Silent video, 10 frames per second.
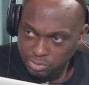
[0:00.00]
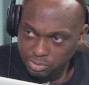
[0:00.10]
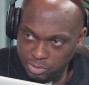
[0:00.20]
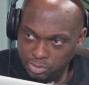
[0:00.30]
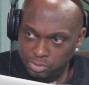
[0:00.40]

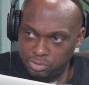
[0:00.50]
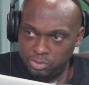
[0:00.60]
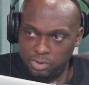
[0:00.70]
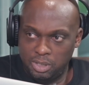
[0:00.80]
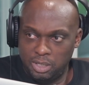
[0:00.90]

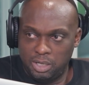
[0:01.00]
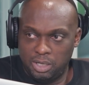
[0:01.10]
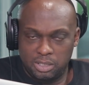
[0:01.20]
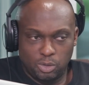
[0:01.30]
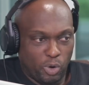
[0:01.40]

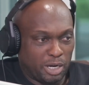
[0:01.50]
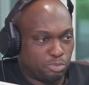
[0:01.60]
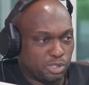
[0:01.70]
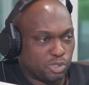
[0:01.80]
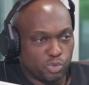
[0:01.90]
The one
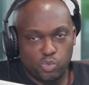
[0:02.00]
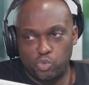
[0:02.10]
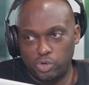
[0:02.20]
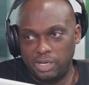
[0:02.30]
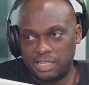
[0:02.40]
person who
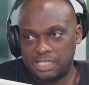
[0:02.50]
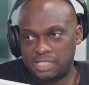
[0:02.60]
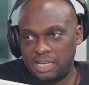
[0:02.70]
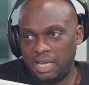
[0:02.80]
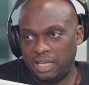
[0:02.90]
really
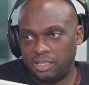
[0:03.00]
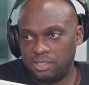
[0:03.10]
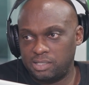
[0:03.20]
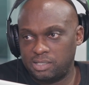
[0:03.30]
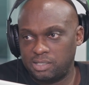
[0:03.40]

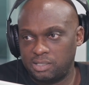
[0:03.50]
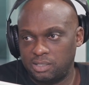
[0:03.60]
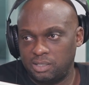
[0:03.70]
understands